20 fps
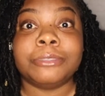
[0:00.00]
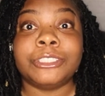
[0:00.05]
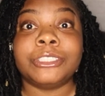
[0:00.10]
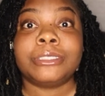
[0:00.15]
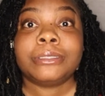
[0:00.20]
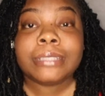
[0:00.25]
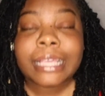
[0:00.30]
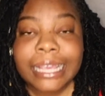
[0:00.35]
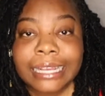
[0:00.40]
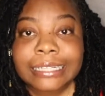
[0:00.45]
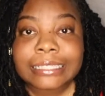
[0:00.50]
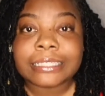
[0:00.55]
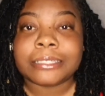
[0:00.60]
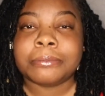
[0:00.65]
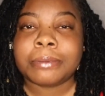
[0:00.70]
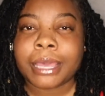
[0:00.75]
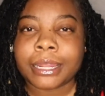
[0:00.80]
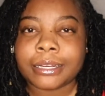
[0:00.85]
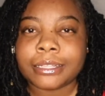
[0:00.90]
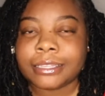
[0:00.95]
Just heads
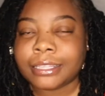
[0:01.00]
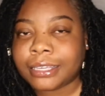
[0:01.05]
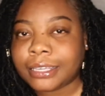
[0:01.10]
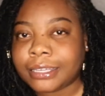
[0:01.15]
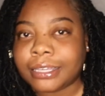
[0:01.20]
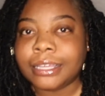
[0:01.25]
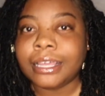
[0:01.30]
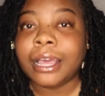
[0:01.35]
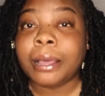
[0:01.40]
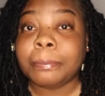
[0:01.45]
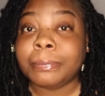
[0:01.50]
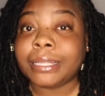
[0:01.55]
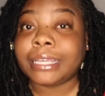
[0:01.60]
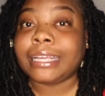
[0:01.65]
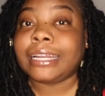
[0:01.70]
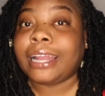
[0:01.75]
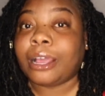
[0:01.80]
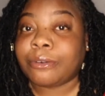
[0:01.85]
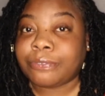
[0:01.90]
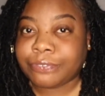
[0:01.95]
up kind of thing.
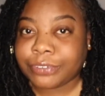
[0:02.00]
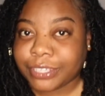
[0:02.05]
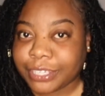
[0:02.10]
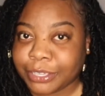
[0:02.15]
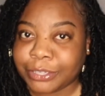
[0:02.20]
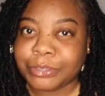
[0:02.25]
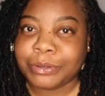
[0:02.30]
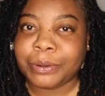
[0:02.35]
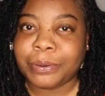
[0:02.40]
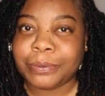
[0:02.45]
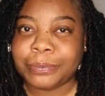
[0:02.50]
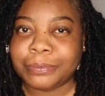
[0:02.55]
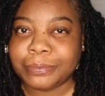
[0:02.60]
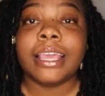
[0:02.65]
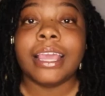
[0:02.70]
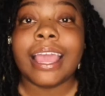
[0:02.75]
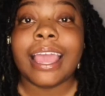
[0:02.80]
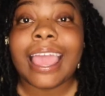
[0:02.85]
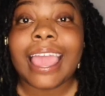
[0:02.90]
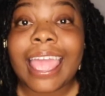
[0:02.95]
Looking out for you,
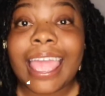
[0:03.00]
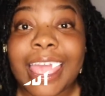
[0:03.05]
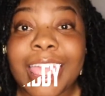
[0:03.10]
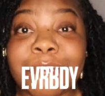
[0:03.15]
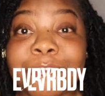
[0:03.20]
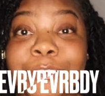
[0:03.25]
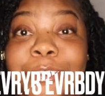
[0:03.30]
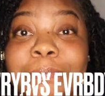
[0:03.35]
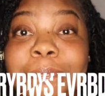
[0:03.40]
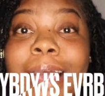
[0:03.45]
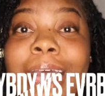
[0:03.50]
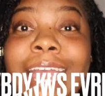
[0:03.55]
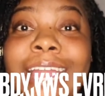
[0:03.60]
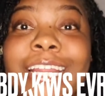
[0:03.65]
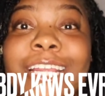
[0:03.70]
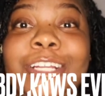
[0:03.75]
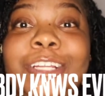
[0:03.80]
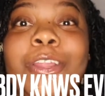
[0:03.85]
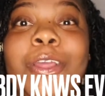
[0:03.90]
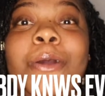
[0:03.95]

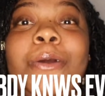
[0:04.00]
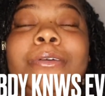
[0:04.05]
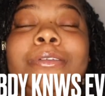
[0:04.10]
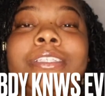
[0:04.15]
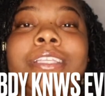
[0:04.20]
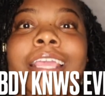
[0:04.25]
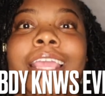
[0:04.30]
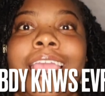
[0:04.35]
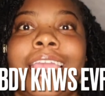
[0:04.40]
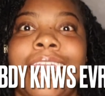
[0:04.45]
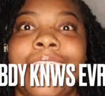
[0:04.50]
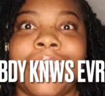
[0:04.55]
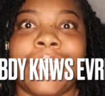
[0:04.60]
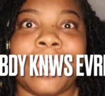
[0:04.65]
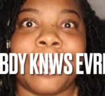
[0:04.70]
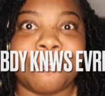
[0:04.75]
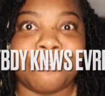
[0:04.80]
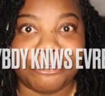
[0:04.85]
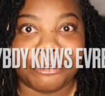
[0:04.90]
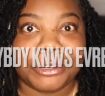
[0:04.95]
Everybody knows
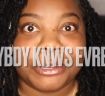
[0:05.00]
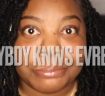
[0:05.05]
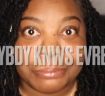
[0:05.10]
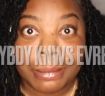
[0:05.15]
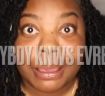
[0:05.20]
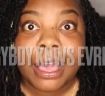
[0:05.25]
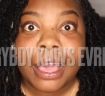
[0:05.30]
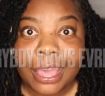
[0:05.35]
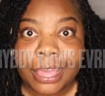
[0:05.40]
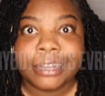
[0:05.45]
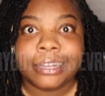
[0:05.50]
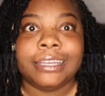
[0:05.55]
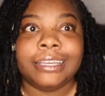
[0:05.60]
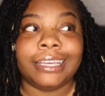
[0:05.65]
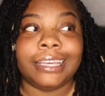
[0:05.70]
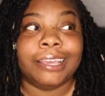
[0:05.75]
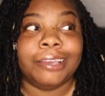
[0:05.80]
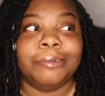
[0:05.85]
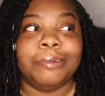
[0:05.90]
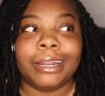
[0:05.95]

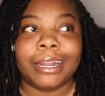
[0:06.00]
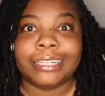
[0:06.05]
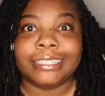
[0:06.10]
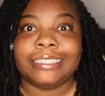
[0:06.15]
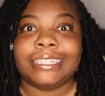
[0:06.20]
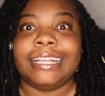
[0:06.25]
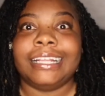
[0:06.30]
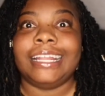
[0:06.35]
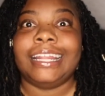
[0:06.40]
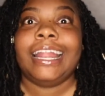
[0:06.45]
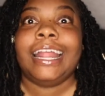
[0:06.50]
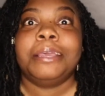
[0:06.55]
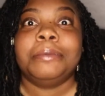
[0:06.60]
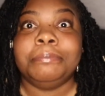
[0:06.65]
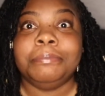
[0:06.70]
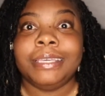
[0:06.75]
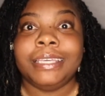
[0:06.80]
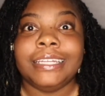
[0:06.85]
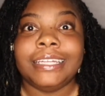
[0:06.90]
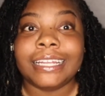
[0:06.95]
everybody. And when I say that, I
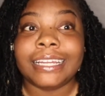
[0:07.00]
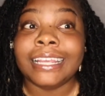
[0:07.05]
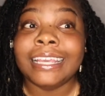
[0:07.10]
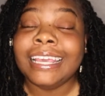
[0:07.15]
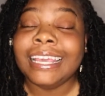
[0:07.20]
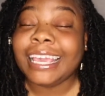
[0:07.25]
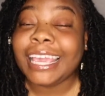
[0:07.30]
mean it.